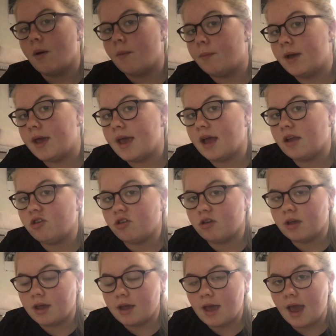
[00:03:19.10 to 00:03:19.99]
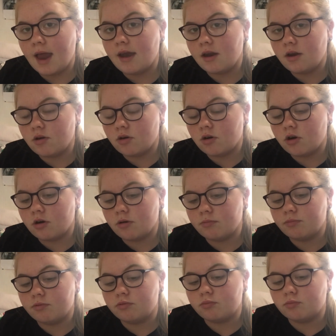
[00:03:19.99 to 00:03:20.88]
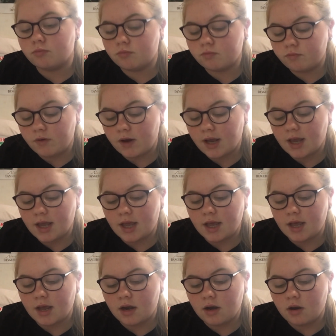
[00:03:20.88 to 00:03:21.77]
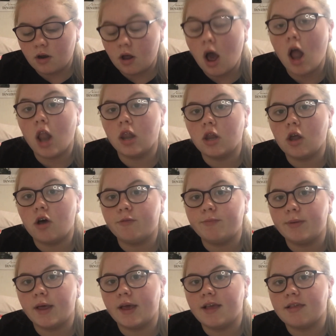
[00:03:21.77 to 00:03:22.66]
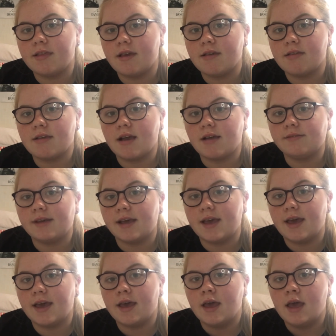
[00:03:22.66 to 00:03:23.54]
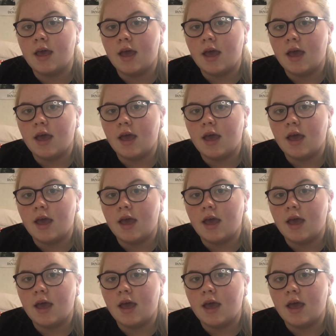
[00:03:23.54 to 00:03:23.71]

We actually ended up ringing a lot of places that day,